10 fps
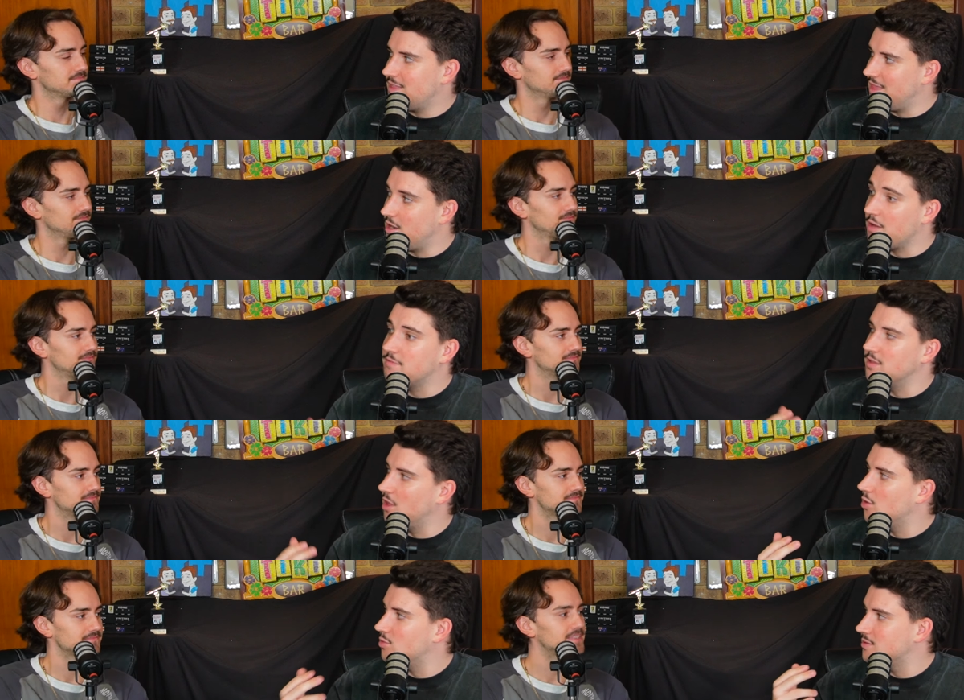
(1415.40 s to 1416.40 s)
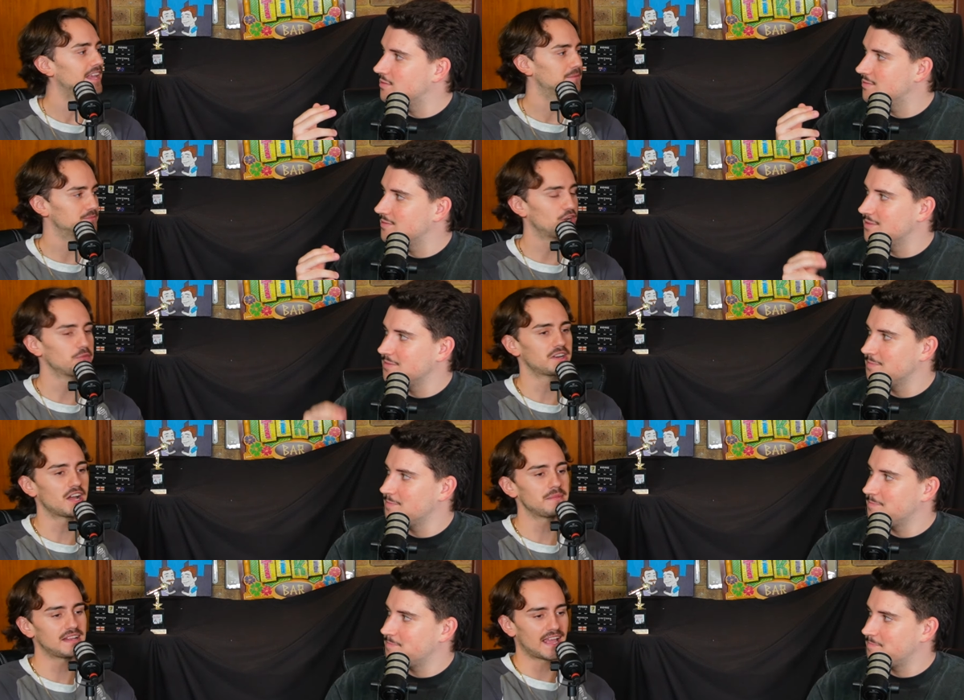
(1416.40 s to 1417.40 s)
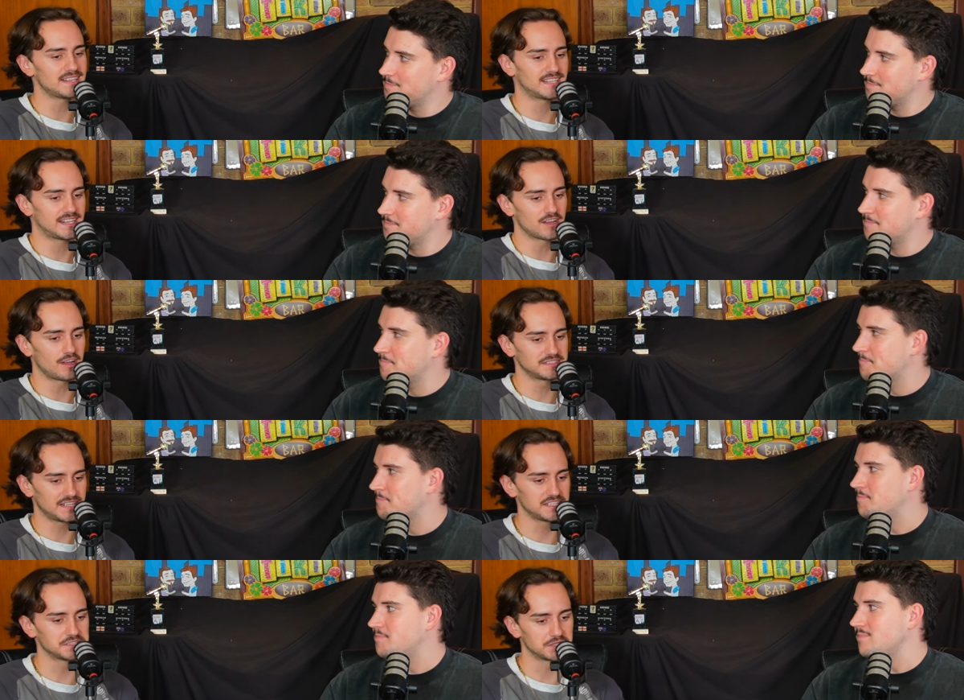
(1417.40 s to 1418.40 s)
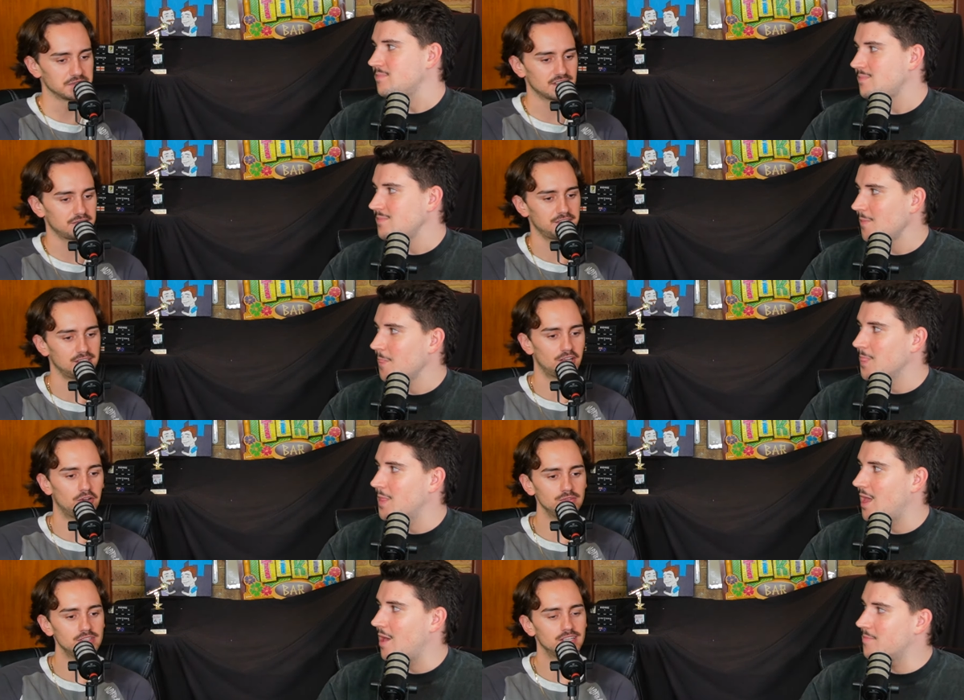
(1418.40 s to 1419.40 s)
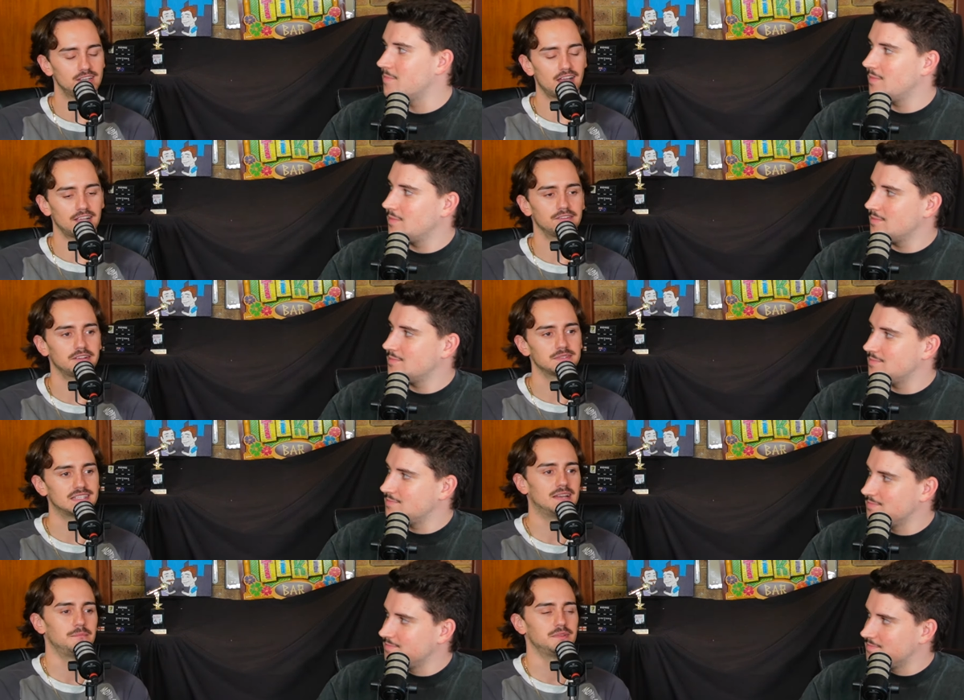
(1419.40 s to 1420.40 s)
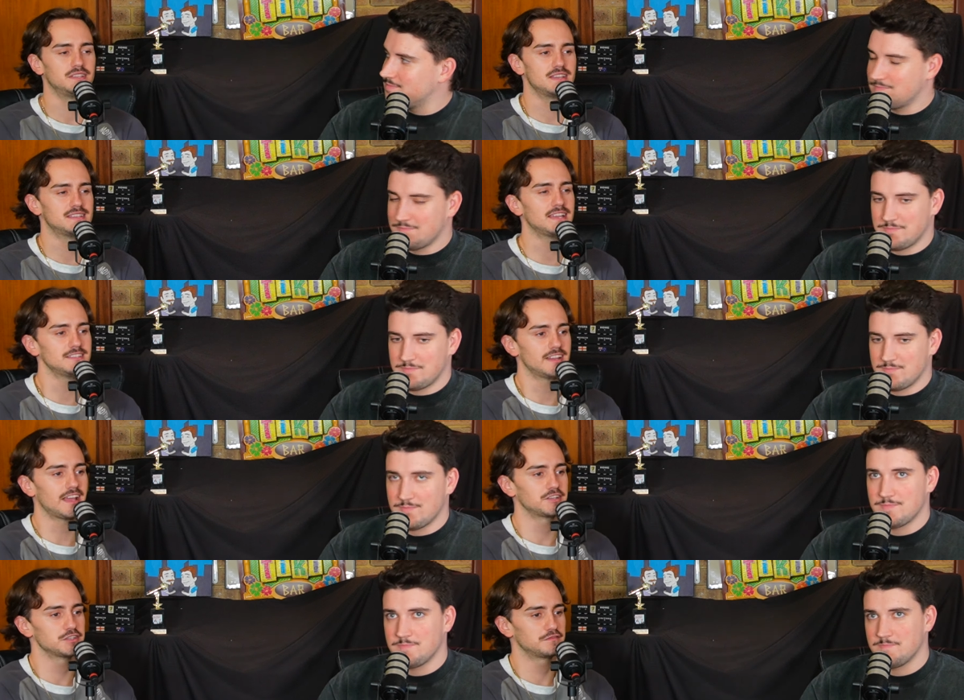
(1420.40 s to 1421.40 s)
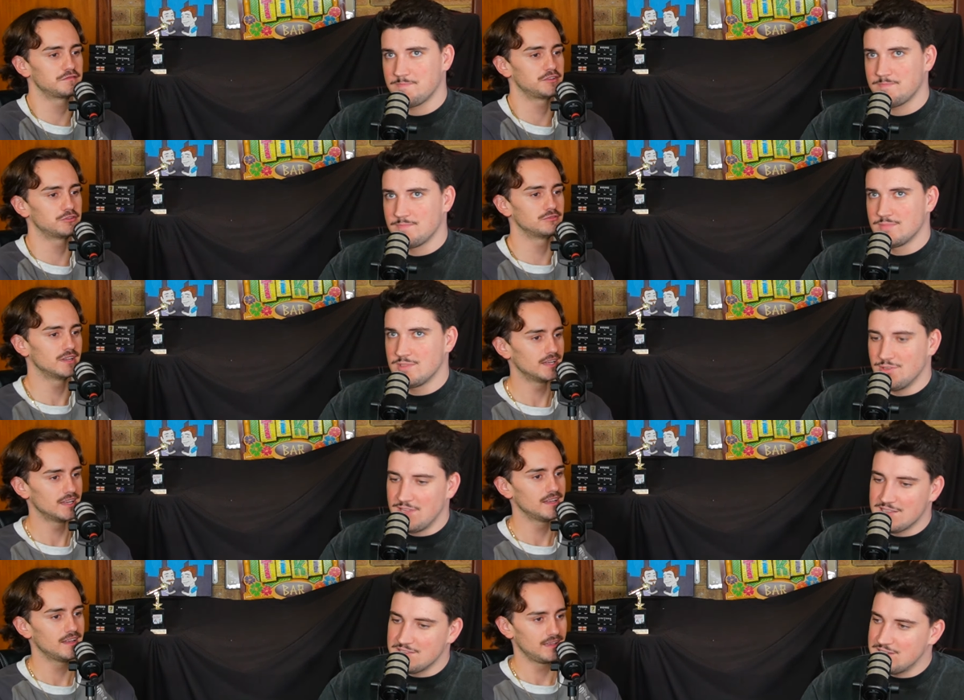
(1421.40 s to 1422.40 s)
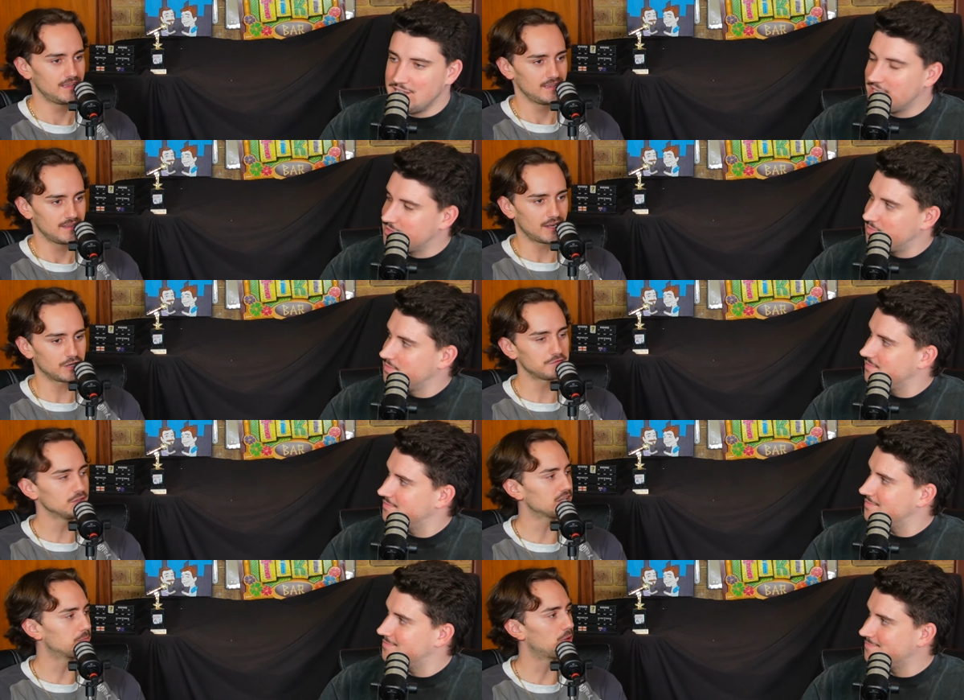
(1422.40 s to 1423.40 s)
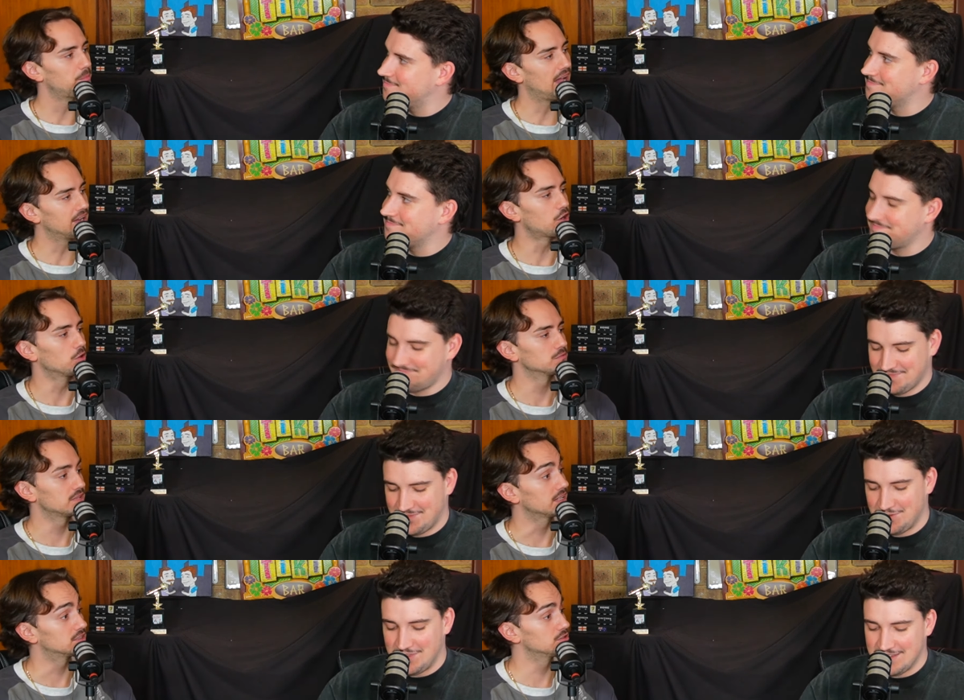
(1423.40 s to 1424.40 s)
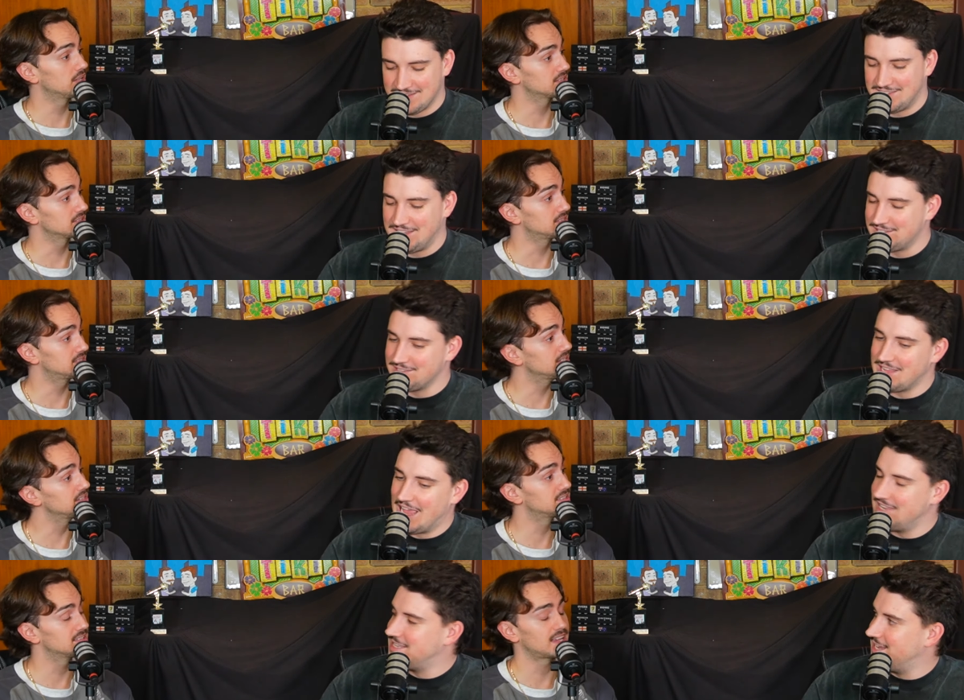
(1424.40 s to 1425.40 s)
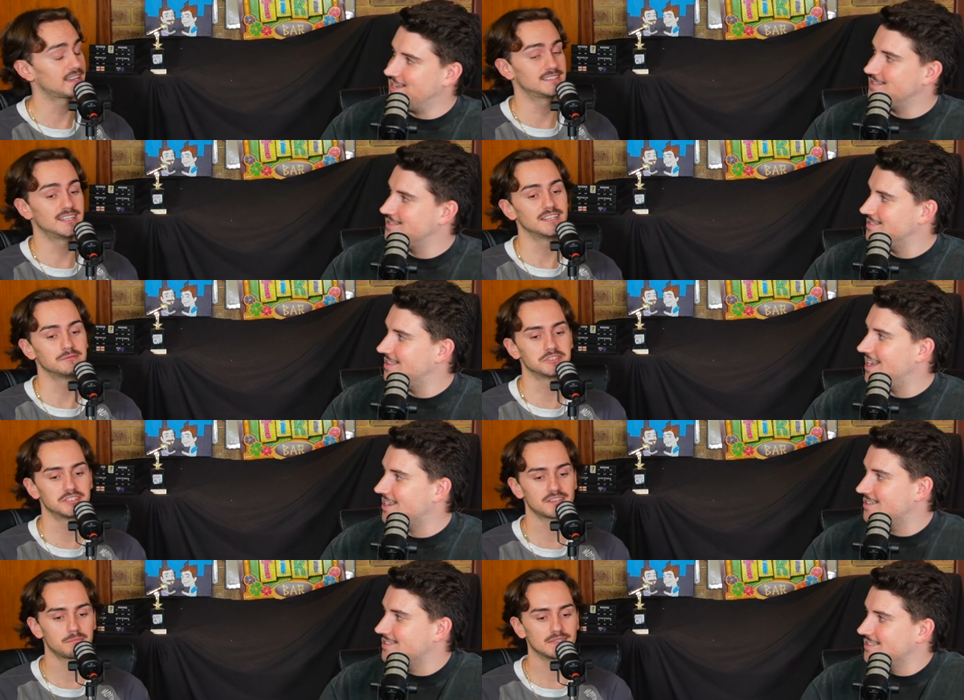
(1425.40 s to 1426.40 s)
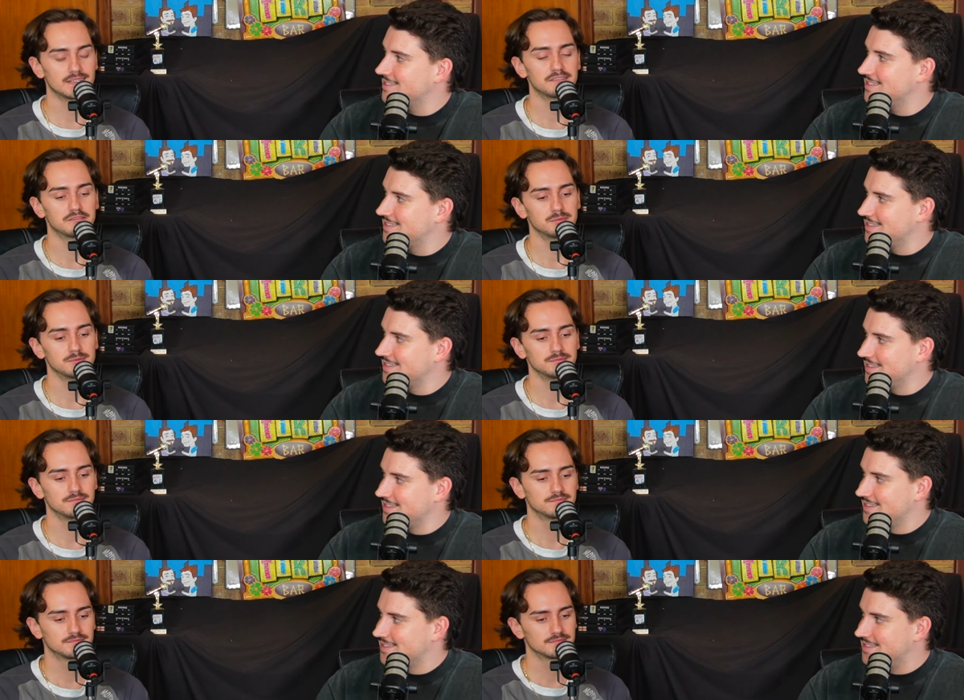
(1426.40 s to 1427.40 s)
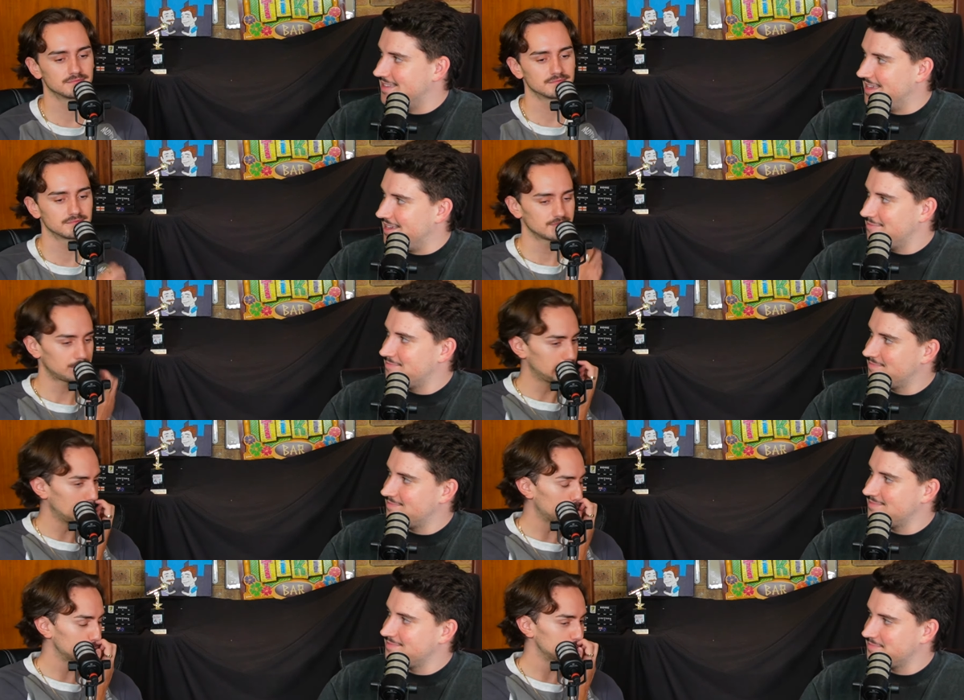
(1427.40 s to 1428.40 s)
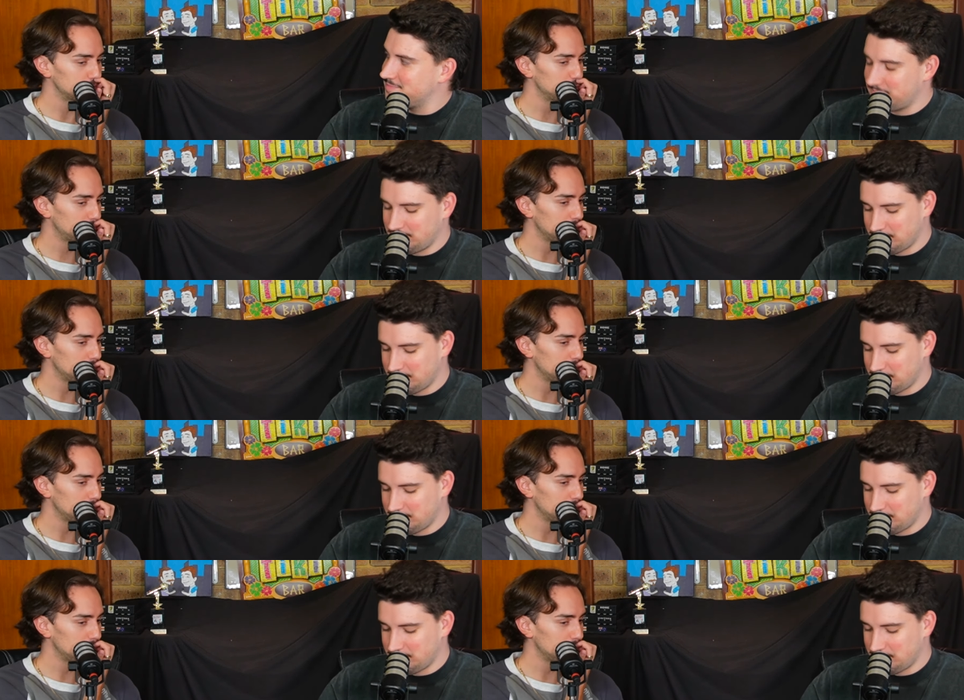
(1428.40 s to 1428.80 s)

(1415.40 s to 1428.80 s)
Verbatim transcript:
Speaker 1: and then I feel old.
Speaker 2: Yeah. No, when I meet 18, 19 year olds, I feel old. Yeah. I agree with that. But yeah, day to day, I just feel. 2006. I don't feel like a proper adult. Yeah, 2006, 2006 is, 18. is 18, which is unbelievable. Yeah. But yeah, because you